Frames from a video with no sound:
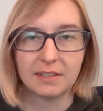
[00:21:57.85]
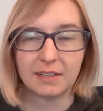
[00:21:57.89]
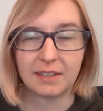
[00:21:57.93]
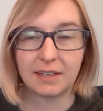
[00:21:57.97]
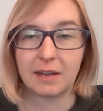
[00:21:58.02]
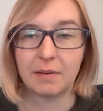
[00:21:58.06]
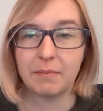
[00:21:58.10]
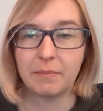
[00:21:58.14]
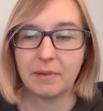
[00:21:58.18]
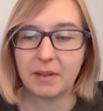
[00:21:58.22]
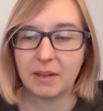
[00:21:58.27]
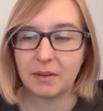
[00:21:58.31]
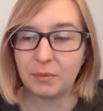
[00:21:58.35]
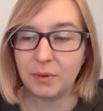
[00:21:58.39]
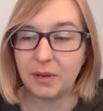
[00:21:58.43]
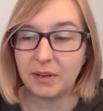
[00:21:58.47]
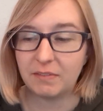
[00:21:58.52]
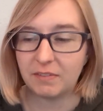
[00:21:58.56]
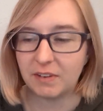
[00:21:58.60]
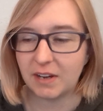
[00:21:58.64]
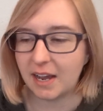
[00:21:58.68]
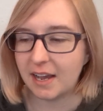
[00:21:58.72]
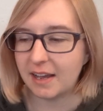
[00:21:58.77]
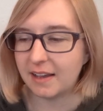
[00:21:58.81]
Like I'm,
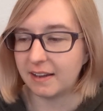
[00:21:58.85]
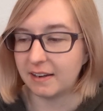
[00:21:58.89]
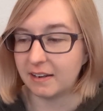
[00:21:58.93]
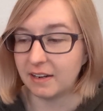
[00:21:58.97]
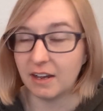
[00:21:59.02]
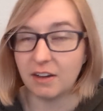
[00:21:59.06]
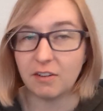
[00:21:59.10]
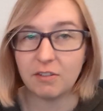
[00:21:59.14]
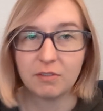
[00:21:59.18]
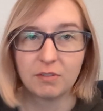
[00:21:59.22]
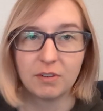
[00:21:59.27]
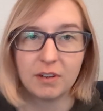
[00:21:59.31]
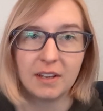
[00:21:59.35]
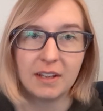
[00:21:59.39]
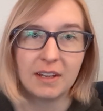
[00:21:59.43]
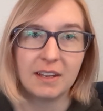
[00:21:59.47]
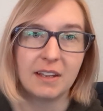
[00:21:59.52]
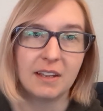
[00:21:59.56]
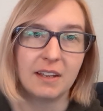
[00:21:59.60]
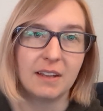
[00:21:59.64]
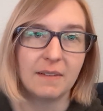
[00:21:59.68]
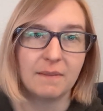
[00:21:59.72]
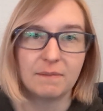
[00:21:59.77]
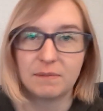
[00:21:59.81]
we've got enough
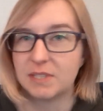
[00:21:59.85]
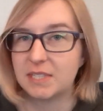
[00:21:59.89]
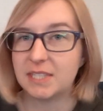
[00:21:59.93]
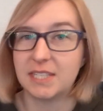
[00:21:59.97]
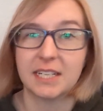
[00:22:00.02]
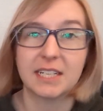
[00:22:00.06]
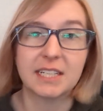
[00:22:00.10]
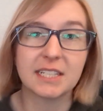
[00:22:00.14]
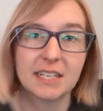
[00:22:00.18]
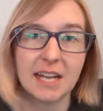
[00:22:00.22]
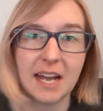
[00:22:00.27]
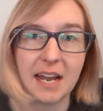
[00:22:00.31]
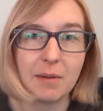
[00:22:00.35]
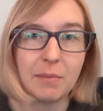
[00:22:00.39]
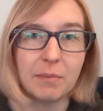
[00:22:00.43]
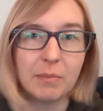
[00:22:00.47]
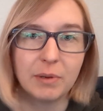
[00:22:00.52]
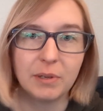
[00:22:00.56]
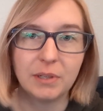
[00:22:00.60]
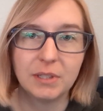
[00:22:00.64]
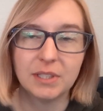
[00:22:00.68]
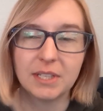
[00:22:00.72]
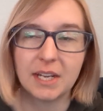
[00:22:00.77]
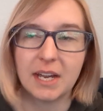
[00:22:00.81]
sick time
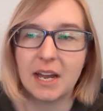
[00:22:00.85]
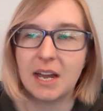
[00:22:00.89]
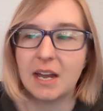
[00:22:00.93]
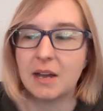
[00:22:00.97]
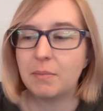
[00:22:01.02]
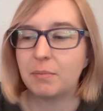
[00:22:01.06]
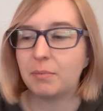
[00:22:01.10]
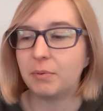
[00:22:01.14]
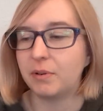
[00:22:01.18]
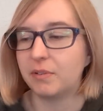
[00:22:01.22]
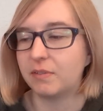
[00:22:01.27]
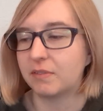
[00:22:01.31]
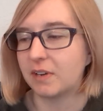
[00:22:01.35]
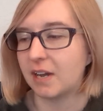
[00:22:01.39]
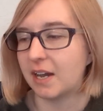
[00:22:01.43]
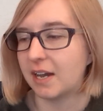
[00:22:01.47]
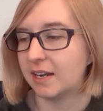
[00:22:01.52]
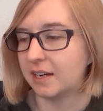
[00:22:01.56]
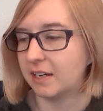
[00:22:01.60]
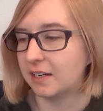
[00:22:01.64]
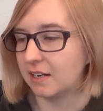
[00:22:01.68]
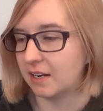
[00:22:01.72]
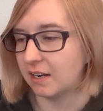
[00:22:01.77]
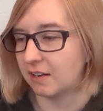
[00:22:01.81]
built up, we've
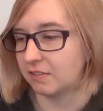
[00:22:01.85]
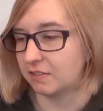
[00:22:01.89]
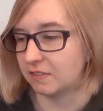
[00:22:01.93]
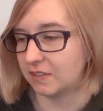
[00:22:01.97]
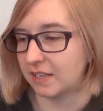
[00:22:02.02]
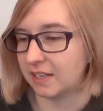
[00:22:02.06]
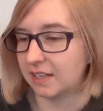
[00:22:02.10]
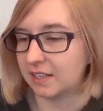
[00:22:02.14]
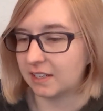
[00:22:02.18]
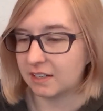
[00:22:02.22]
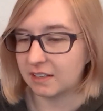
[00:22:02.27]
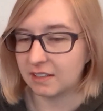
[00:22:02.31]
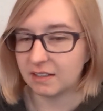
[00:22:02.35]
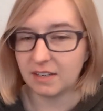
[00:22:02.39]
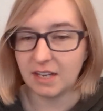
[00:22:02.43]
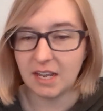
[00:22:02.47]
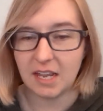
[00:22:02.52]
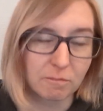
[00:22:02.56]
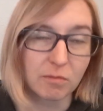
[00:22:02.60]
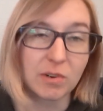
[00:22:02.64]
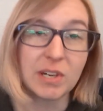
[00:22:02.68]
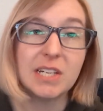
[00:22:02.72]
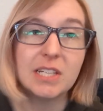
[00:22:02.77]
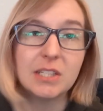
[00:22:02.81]
got enough like
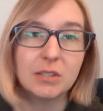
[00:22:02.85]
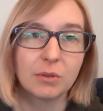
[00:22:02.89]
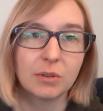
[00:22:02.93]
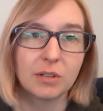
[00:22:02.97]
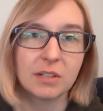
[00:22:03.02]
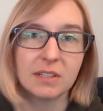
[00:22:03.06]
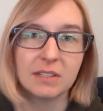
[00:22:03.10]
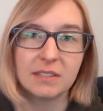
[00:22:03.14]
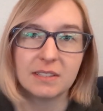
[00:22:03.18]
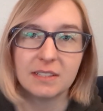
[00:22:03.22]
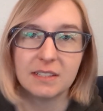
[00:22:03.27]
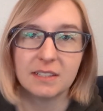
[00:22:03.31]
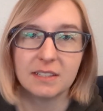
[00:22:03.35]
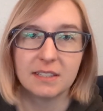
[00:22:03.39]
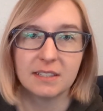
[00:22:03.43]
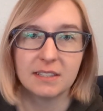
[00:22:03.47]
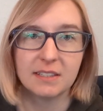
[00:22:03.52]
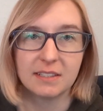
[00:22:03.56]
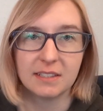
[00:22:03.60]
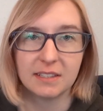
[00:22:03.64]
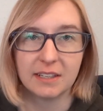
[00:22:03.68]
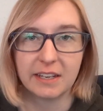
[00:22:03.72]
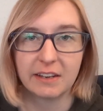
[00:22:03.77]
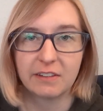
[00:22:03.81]
resources to